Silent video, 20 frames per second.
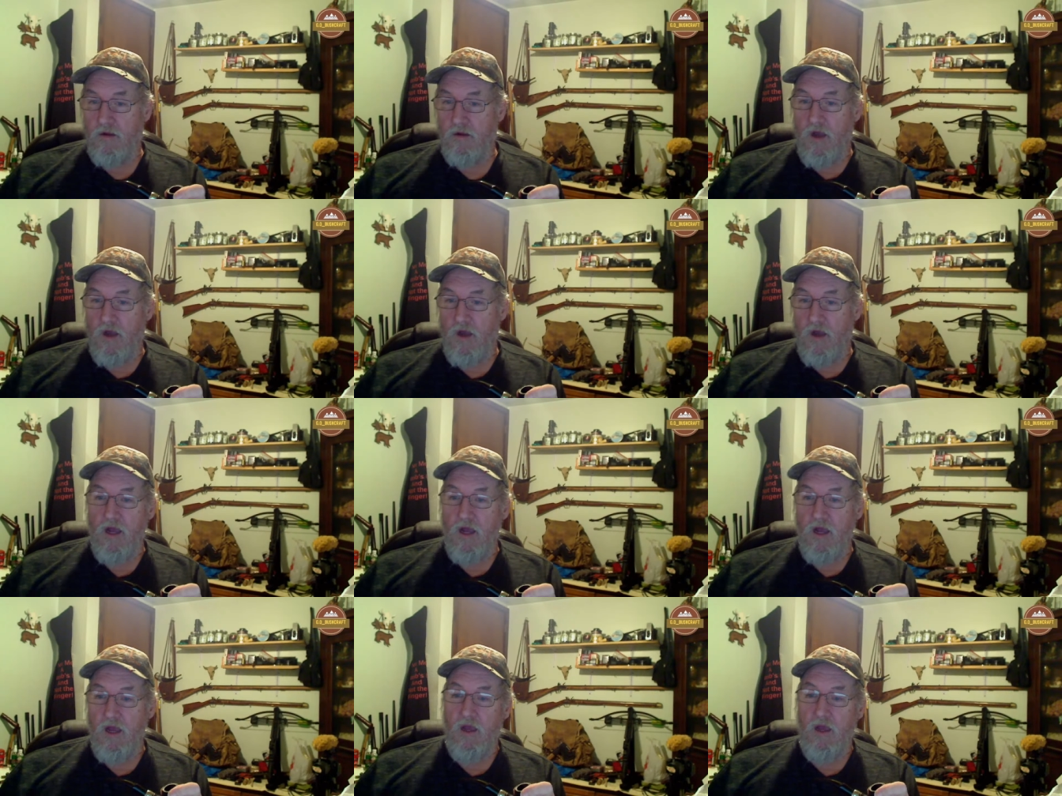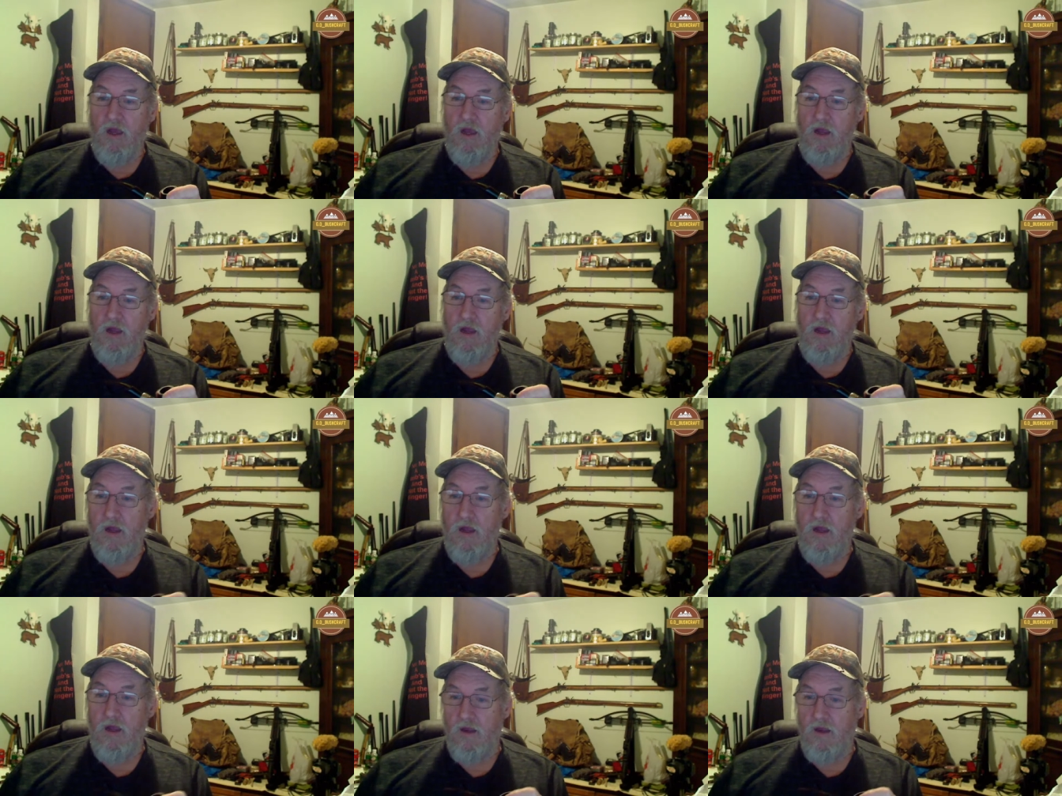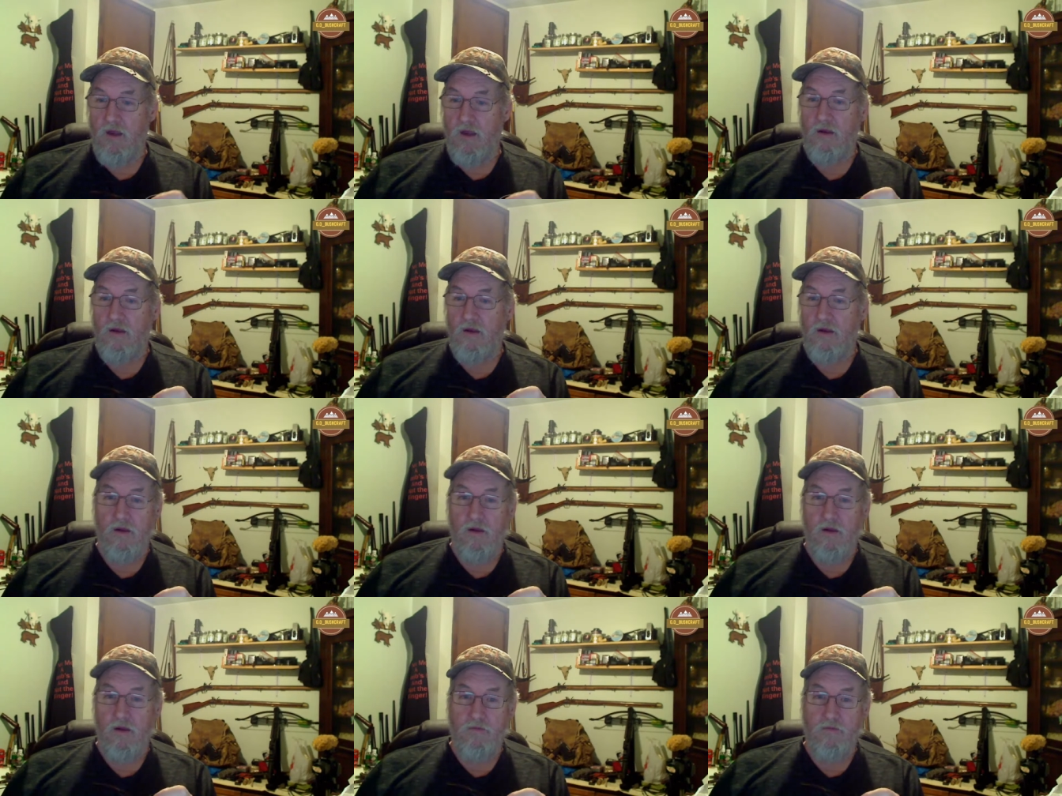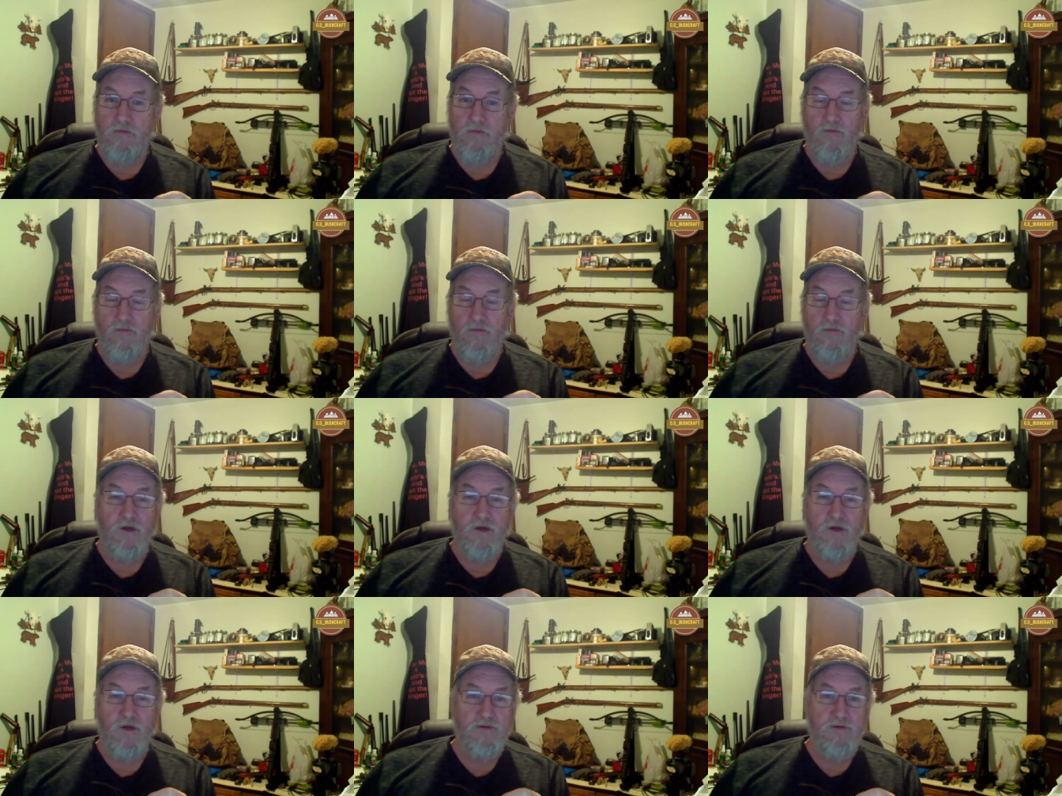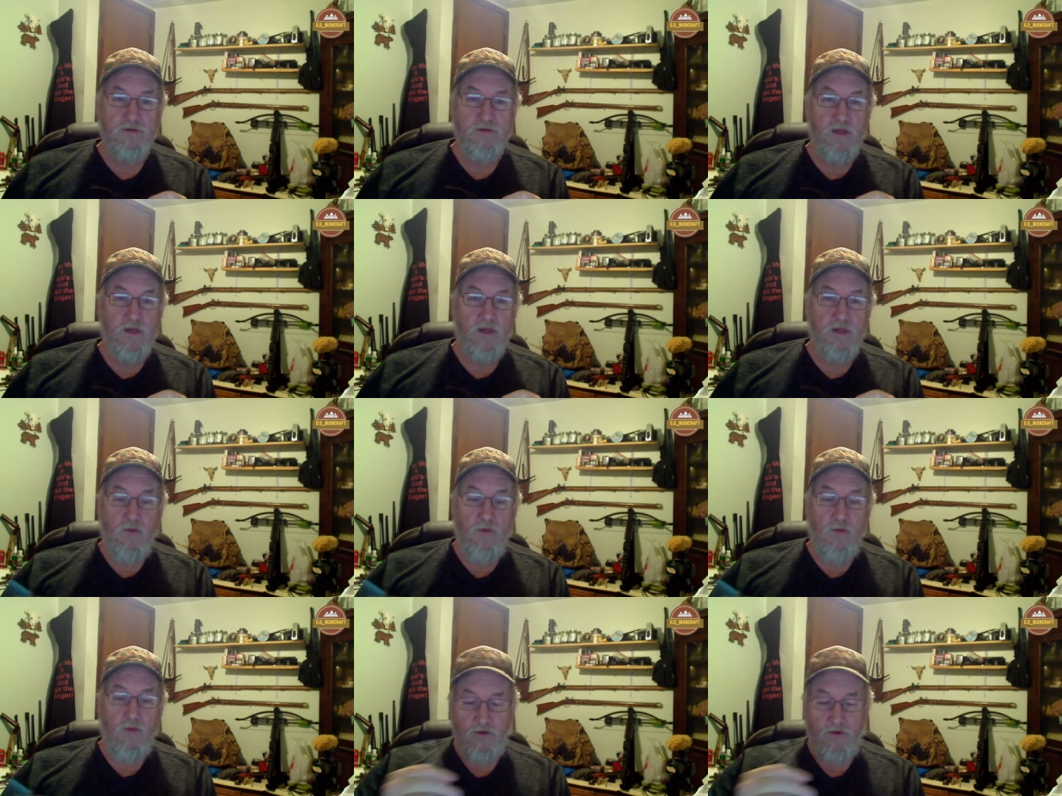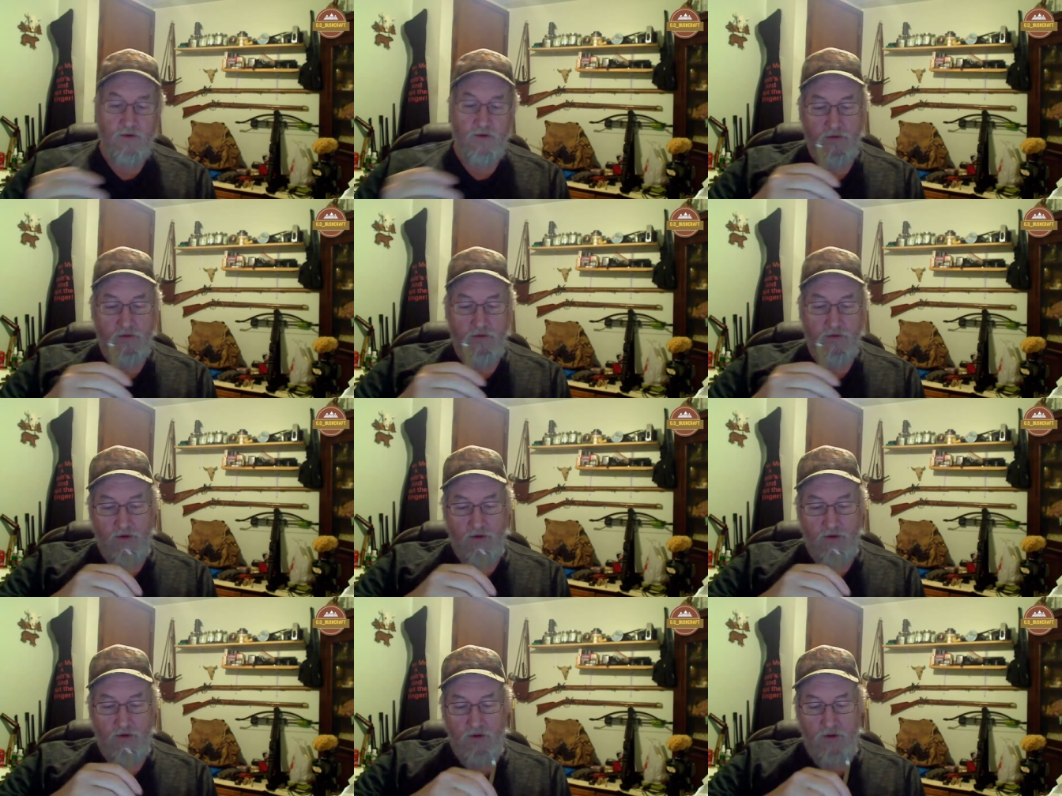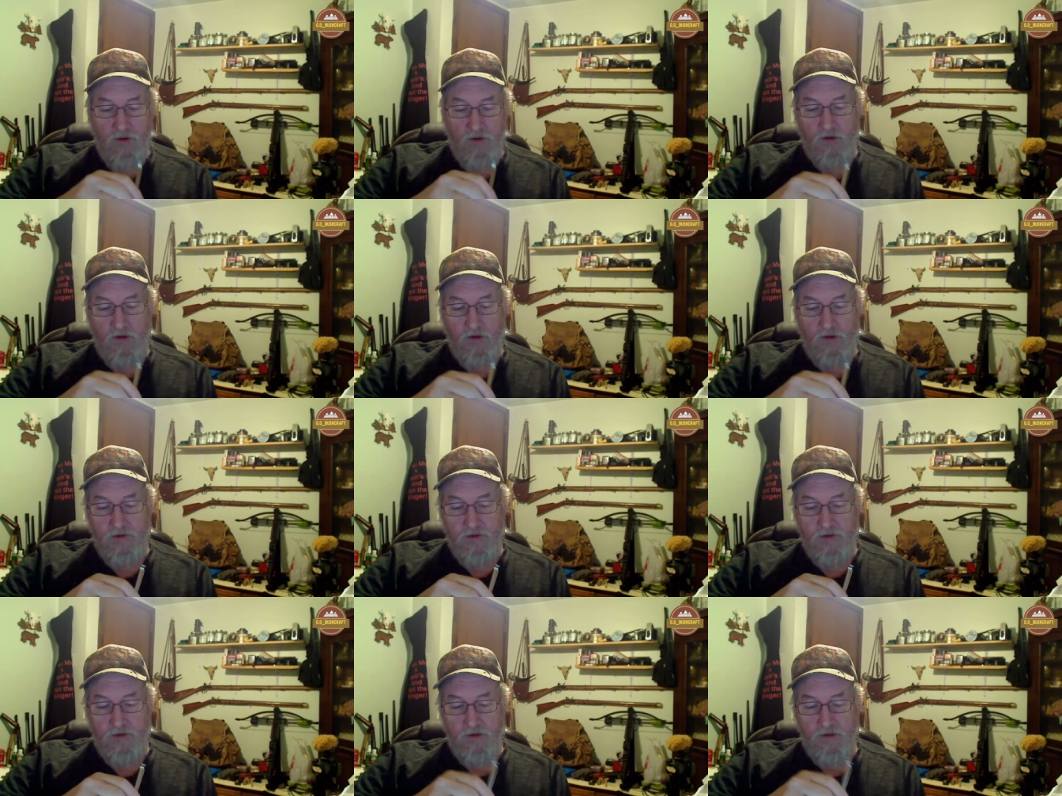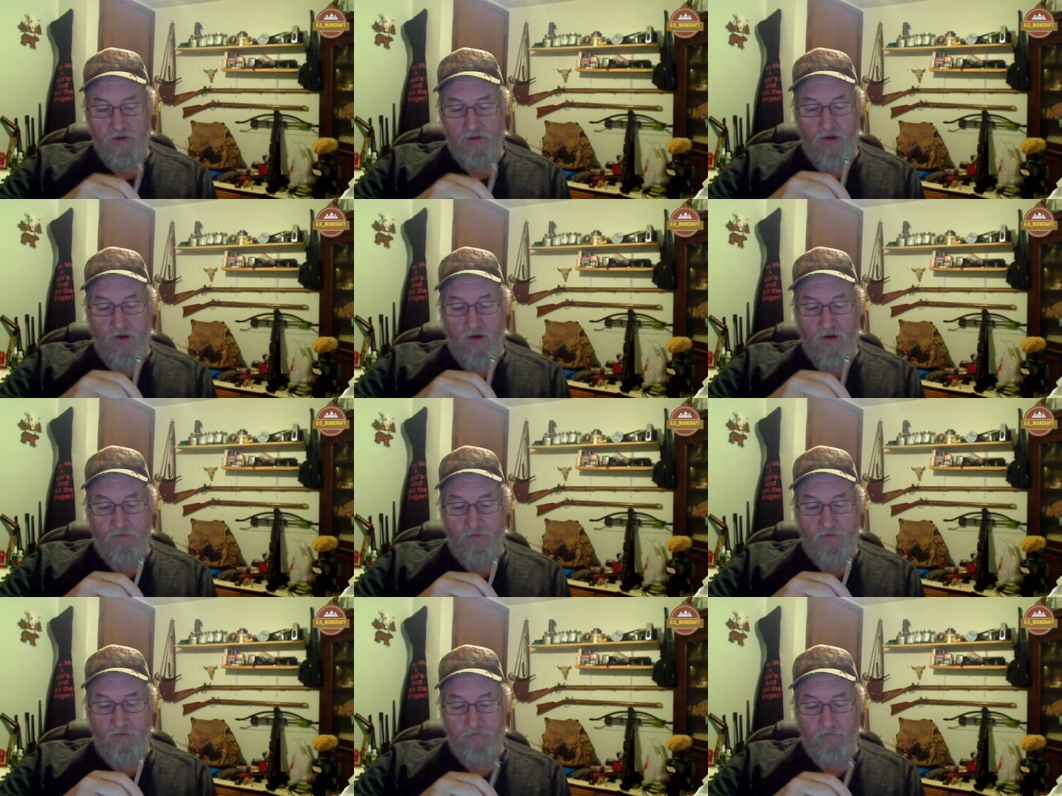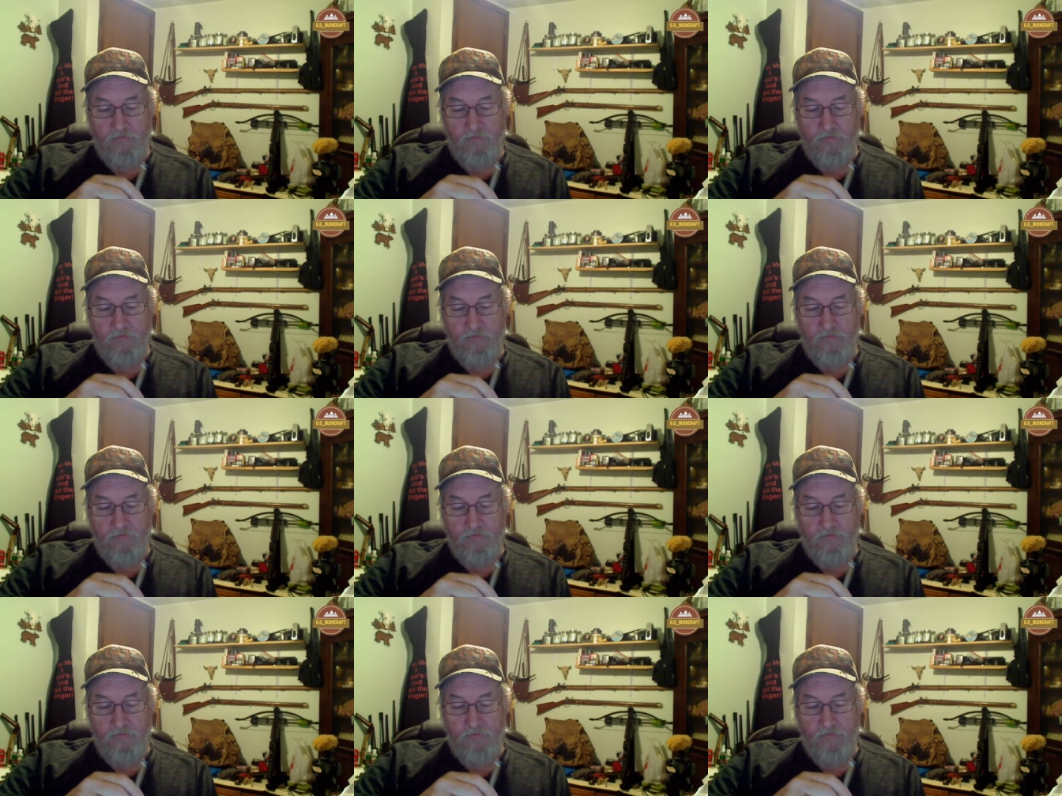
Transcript: We're just around shooting the crap.